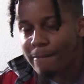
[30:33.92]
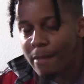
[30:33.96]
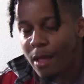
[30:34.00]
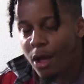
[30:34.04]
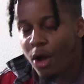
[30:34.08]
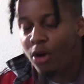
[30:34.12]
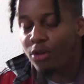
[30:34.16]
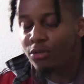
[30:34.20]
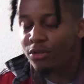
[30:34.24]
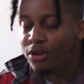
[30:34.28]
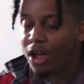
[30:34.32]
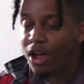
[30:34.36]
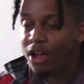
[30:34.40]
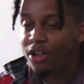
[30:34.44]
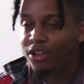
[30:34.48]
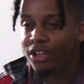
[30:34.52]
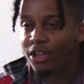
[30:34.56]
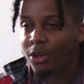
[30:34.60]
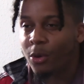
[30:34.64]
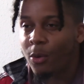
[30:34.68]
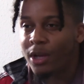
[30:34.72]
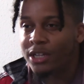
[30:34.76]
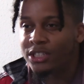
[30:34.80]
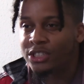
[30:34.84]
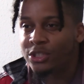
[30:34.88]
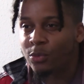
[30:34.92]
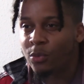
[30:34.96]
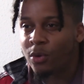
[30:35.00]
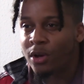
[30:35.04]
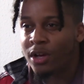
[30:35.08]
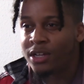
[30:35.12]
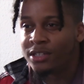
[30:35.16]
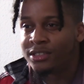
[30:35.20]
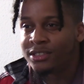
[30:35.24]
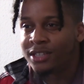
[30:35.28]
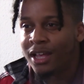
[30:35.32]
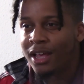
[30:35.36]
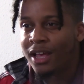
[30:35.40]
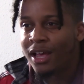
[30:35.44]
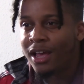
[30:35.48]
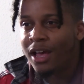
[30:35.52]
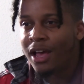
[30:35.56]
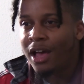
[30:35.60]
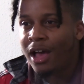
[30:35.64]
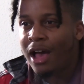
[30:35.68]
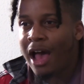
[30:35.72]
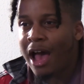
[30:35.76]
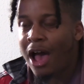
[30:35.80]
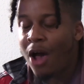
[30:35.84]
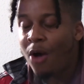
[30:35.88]
Oh no, your question was
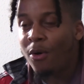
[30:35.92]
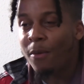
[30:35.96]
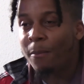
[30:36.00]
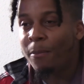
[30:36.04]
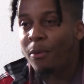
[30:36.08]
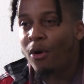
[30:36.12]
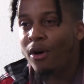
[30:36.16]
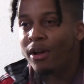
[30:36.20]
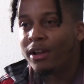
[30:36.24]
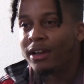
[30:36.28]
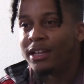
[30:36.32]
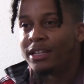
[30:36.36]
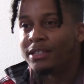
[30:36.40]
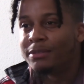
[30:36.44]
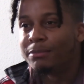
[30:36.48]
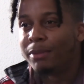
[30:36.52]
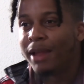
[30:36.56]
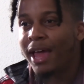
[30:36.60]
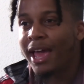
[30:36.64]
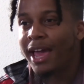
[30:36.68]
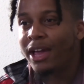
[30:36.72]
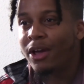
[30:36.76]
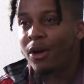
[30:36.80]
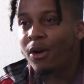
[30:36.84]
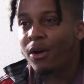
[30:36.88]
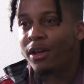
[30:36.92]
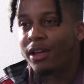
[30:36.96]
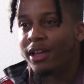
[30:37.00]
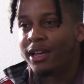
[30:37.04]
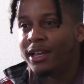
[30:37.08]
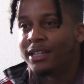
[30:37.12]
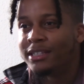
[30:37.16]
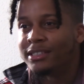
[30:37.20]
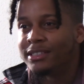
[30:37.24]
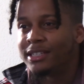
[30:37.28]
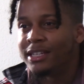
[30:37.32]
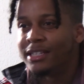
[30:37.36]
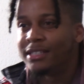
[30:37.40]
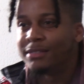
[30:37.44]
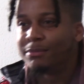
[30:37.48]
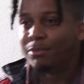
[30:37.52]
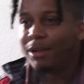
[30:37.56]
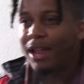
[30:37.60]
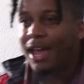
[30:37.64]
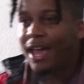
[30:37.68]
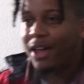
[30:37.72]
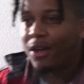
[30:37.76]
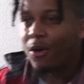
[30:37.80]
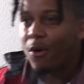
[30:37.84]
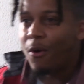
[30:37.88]
how important is black is, is
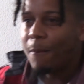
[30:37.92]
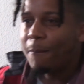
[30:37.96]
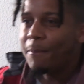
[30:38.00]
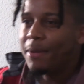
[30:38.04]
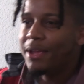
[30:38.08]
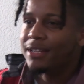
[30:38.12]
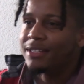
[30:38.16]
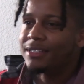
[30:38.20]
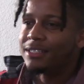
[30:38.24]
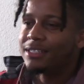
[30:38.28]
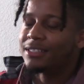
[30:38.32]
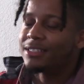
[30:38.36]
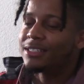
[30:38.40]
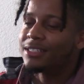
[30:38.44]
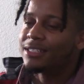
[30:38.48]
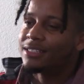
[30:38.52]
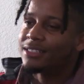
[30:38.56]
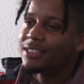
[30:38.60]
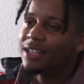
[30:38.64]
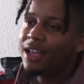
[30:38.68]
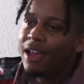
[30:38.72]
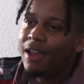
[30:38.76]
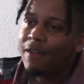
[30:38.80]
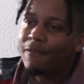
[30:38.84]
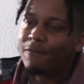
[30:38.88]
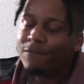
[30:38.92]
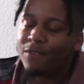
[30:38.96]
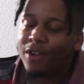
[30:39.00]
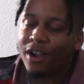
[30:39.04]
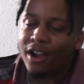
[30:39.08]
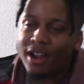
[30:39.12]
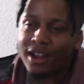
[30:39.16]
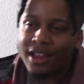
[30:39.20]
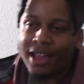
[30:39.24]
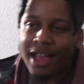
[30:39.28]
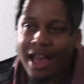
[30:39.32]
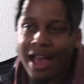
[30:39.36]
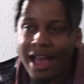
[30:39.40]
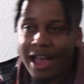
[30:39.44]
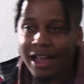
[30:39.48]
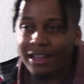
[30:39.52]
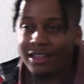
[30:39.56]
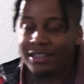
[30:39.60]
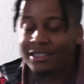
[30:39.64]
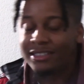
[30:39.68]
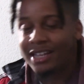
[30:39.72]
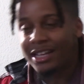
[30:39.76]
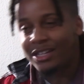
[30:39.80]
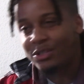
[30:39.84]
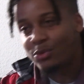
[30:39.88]
black yeah, business? Yeah, yeah, Very high
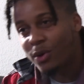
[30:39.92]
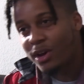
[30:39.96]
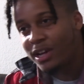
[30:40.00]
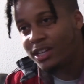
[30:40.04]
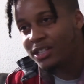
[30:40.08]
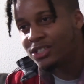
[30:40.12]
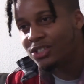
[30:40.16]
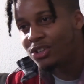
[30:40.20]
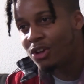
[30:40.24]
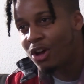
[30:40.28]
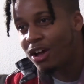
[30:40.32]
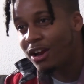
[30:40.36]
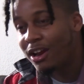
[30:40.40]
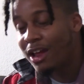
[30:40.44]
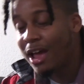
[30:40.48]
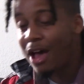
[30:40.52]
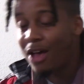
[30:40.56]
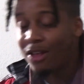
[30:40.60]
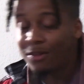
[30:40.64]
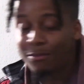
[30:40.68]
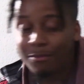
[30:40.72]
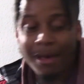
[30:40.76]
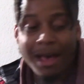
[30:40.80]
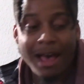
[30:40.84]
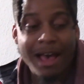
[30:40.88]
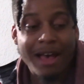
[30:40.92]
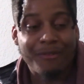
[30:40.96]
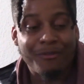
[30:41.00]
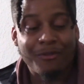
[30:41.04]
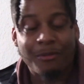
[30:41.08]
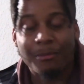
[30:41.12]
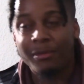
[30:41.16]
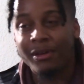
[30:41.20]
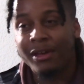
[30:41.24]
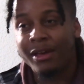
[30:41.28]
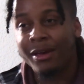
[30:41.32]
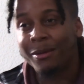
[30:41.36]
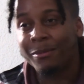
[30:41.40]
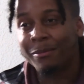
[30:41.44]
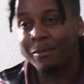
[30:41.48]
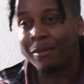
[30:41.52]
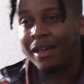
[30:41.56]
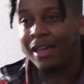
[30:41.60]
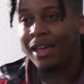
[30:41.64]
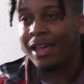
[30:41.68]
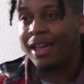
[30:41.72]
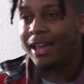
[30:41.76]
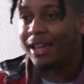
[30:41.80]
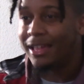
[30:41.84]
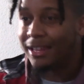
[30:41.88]
because that's where it started. I learned from
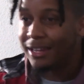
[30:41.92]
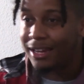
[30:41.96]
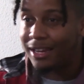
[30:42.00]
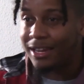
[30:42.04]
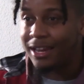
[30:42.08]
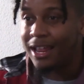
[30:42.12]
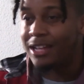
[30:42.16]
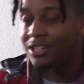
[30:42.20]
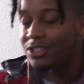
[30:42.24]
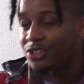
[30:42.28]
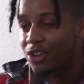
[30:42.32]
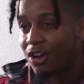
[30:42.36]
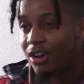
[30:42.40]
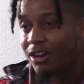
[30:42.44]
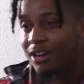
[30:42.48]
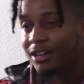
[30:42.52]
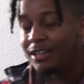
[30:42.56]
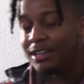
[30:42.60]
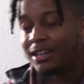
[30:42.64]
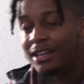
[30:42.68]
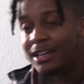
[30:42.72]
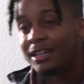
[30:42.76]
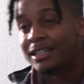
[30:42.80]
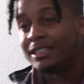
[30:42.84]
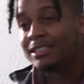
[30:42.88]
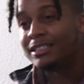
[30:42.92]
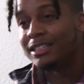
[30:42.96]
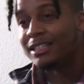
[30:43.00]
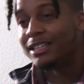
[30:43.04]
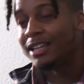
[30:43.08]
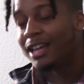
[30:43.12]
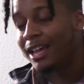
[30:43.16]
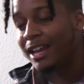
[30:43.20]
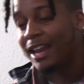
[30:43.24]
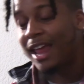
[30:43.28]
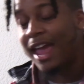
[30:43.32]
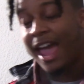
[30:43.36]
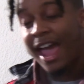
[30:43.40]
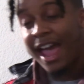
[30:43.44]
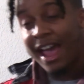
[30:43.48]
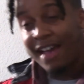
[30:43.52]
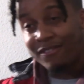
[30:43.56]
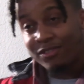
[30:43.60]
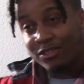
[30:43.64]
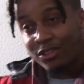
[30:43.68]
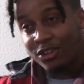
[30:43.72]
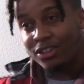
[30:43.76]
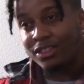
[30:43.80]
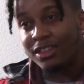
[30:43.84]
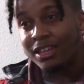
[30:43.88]
him, and then I started business. and then
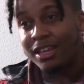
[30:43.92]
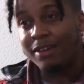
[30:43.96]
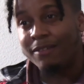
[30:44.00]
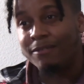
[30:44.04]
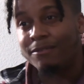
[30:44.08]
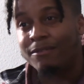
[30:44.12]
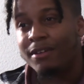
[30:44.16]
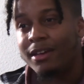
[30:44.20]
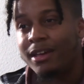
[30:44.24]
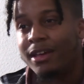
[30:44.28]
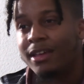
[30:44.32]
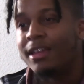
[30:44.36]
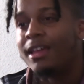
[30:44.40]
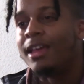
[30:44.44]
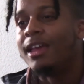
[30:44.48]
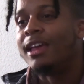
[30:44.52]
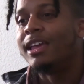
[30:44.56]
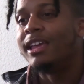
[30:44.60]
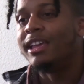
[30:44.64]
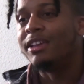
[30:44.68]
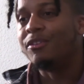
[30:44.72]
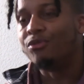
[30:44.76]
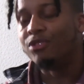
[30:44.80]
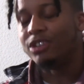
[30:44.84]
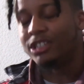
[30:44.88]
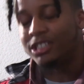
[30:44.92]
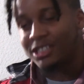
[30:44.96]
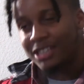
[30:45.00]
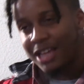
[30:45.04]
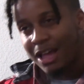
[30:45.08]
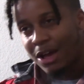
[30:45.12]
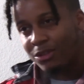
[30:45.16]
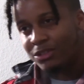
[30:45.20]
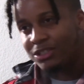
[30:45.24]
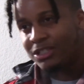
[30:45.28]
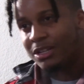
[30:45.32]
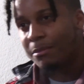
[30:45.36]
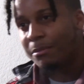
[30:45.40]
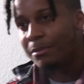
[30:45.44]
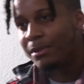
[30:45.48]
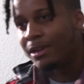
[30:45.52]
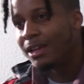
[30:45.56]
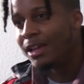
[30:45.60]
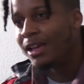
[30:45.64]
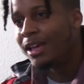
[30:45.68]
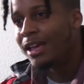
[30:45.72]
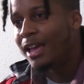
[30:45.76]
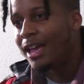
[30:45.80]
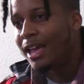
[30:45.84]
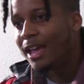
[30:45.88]
after the event, he reached out to me
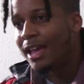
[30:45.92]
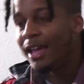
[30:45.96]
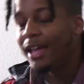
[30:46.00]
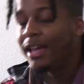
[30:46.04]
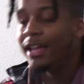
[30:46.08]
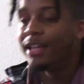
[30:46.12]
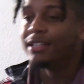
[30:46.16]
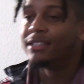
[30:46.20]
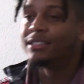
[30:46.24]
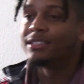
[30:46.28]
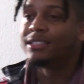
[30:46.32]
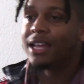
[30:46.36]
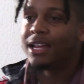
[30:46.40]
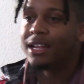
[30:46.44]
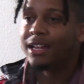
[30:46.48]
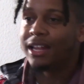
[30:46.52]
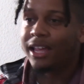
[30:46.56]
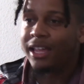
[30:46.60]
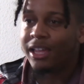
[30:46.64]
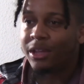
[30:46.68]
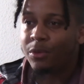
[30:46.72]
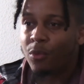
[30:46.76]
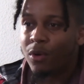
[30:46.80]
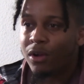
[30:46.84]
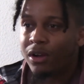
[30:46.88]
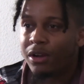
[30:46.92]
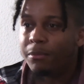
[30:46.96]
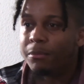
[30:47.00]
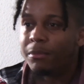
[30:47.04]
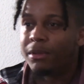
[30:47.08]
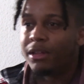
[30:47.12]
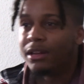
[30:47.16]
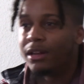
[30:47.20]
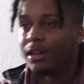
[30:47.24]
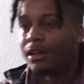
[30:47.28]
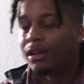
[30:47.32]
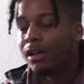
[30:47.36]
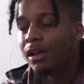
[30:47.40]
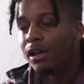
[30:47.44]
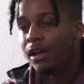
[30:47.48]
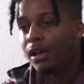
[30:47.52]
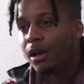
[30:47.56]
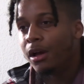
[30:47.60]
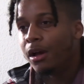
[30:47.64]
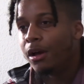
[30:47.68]
and said that he wanted me to